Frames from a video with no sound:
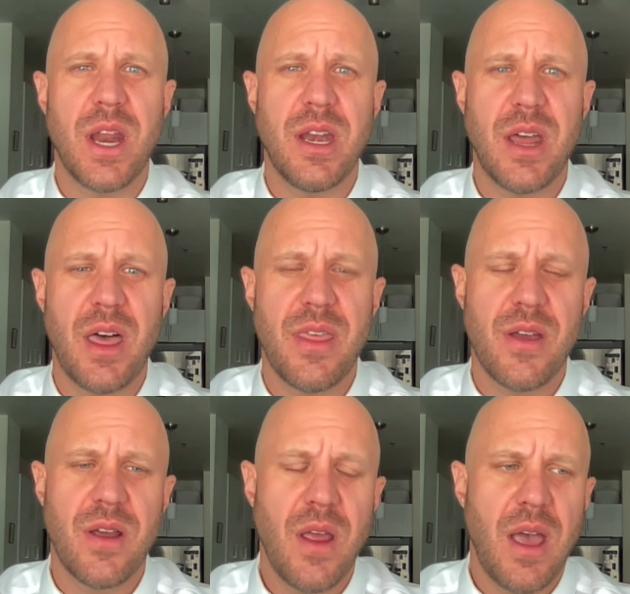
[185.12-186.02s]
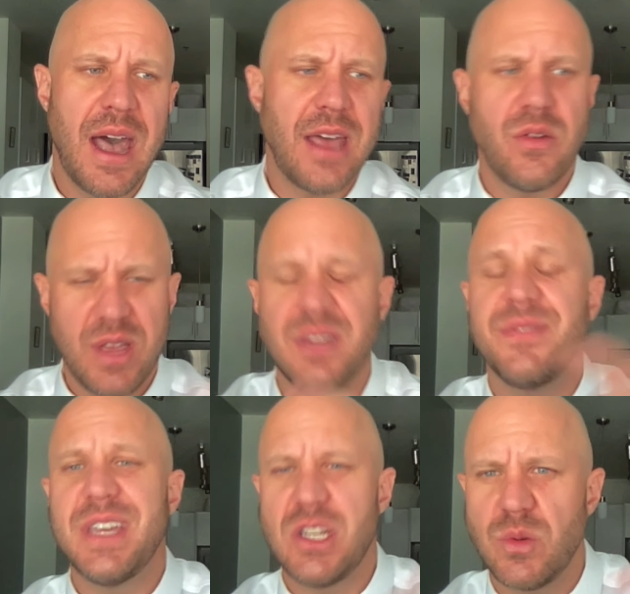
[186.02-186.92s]
another? How do
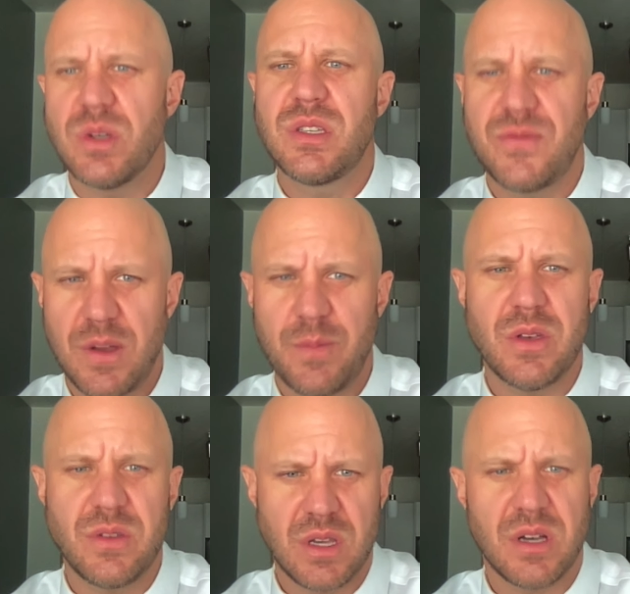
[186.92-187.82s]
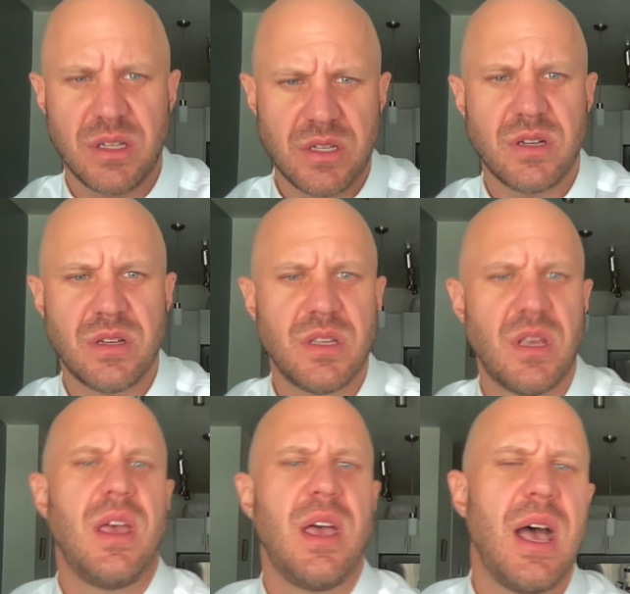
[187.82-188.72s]
individuals from those cultures
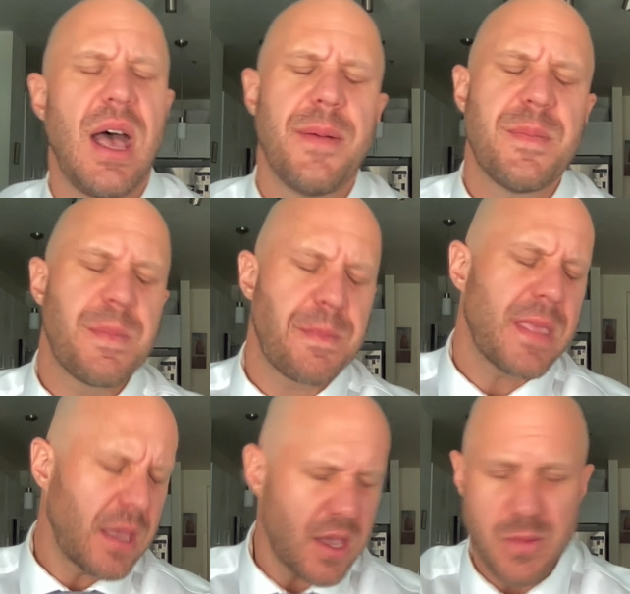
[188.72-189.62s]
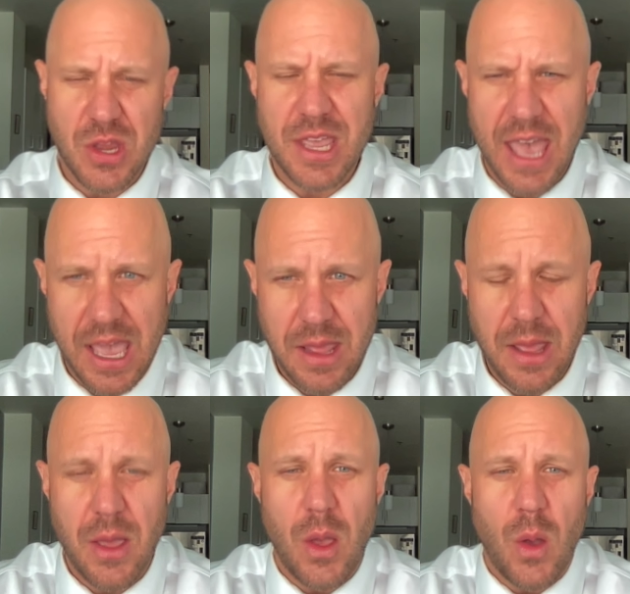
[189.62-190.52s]
communicate
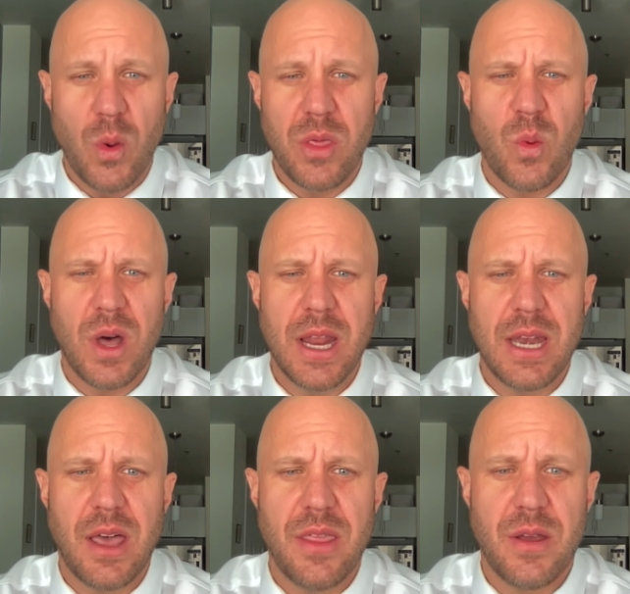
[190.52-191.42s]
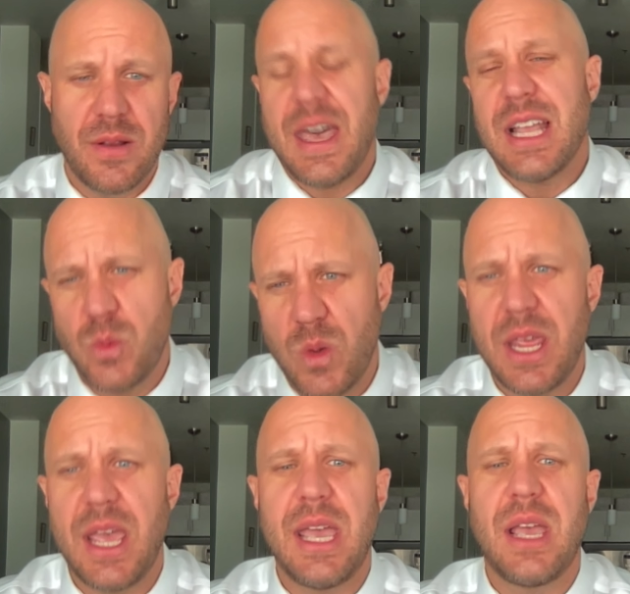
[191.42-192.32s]
with one another? That's what
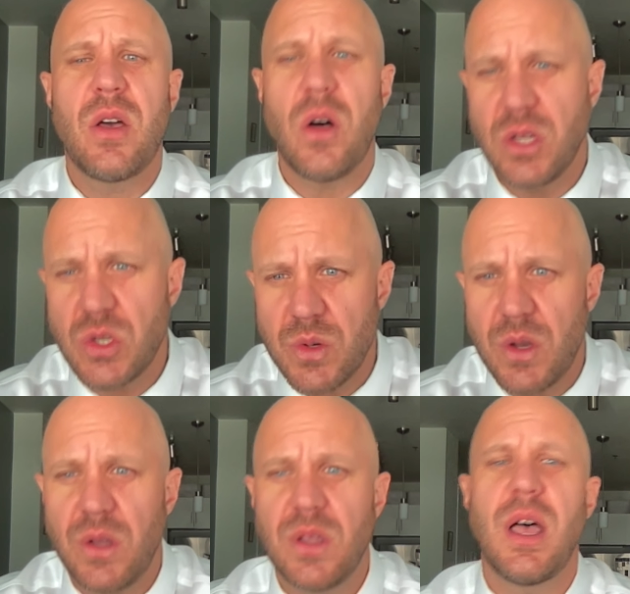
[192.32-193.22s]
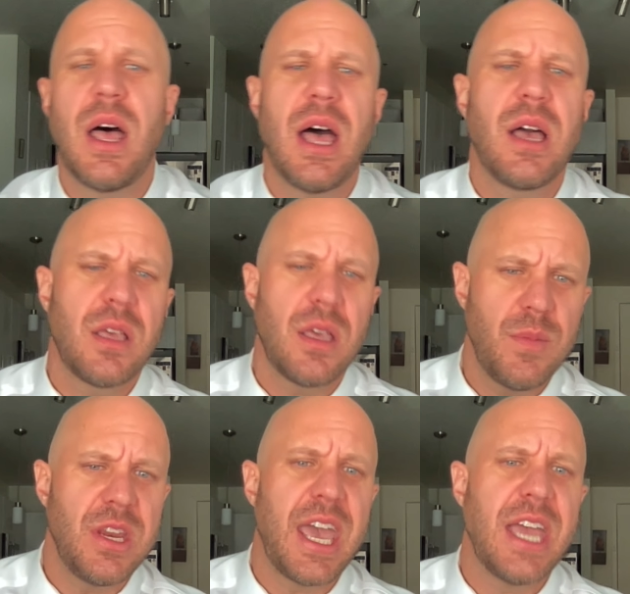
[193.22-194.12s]
a cultural
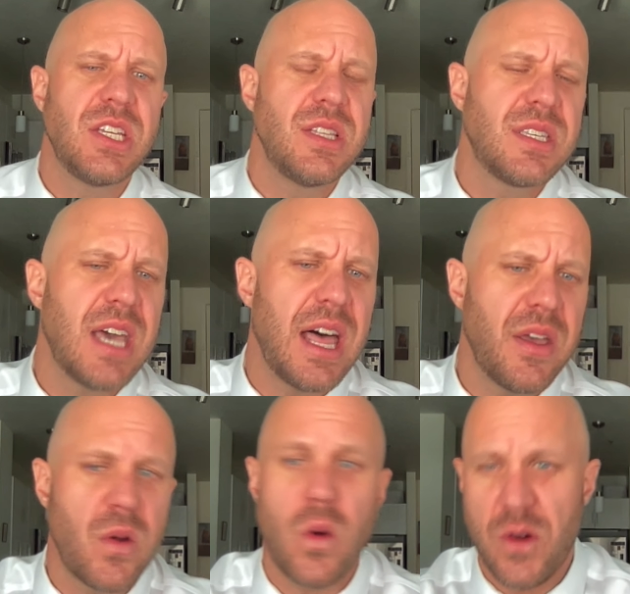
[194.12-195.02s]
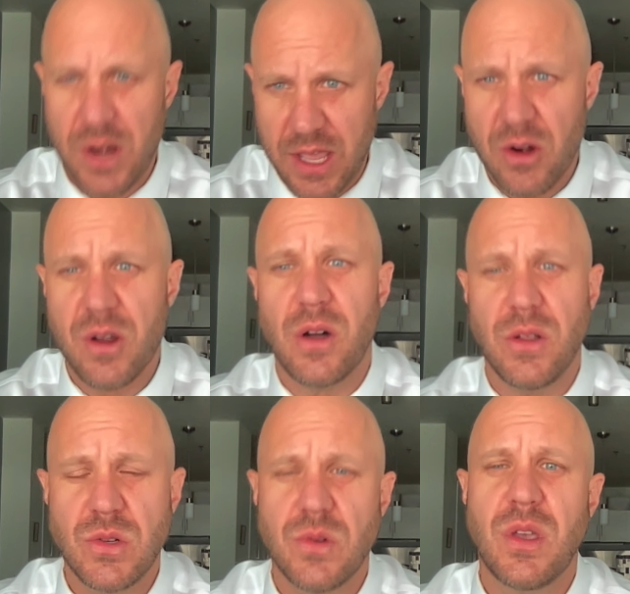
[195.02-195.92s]
communication scholar or an
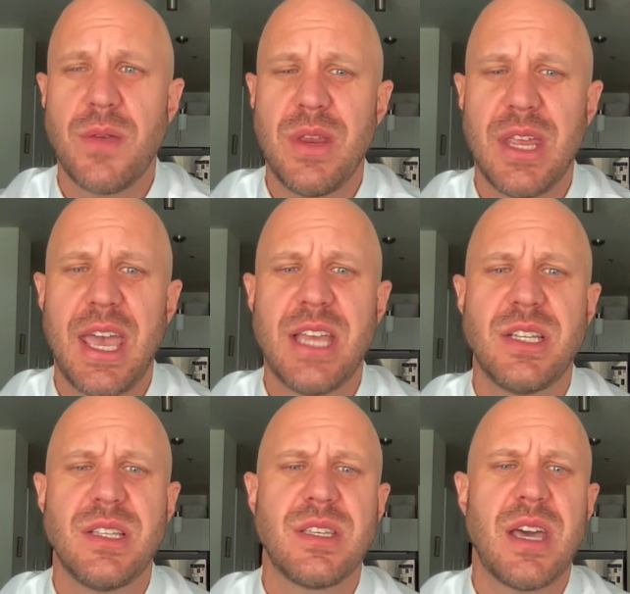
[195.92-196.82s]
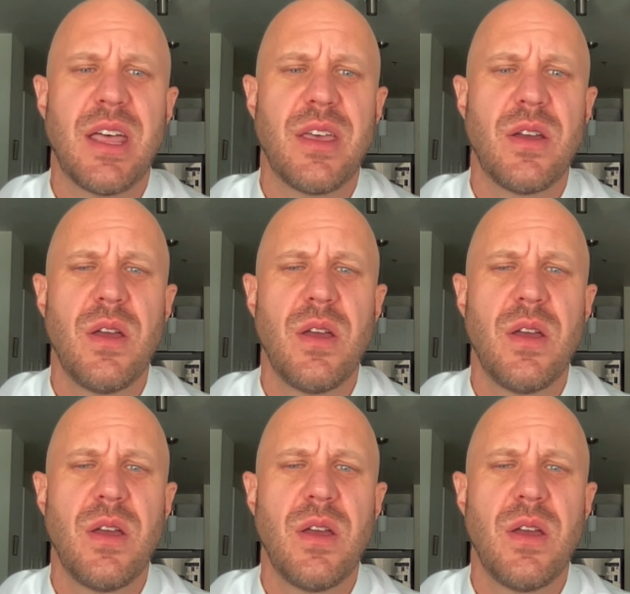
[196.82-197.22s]
intercultural communication scholar